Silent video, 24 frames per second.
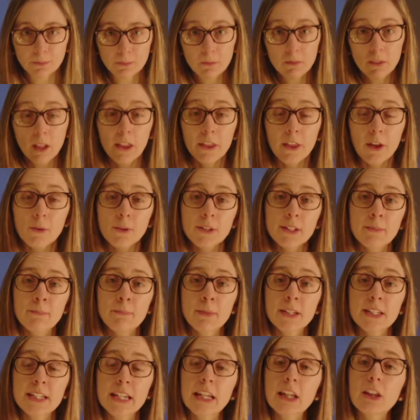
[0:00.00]
there was a
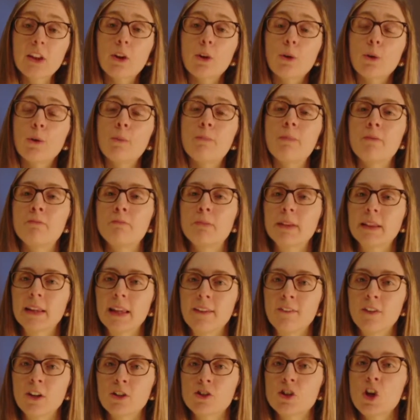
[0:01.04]
particular group of
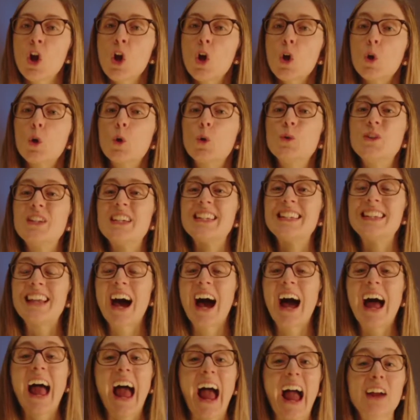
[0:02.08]
believers who did
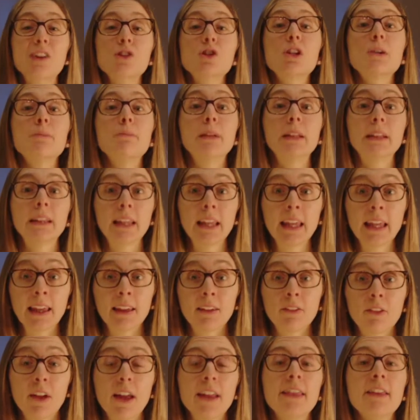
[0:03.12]
not actually
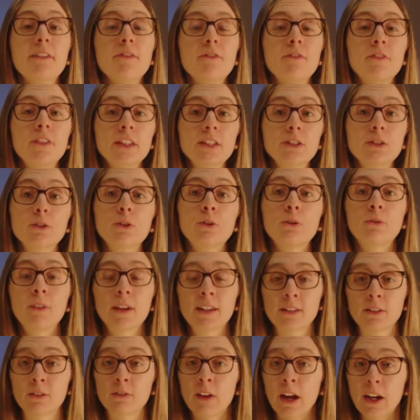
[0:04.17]
believe in the physical
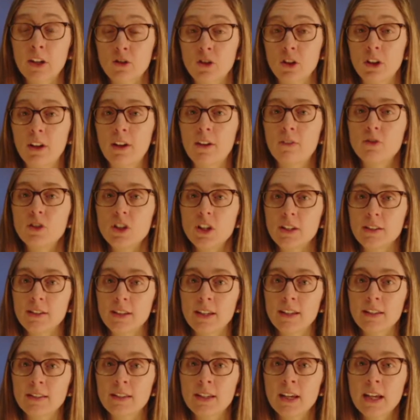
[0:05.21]
resurrection of
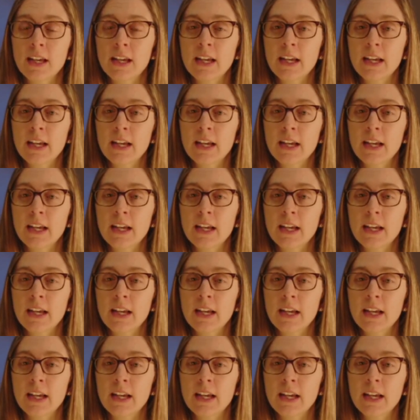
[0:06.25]
Jesus.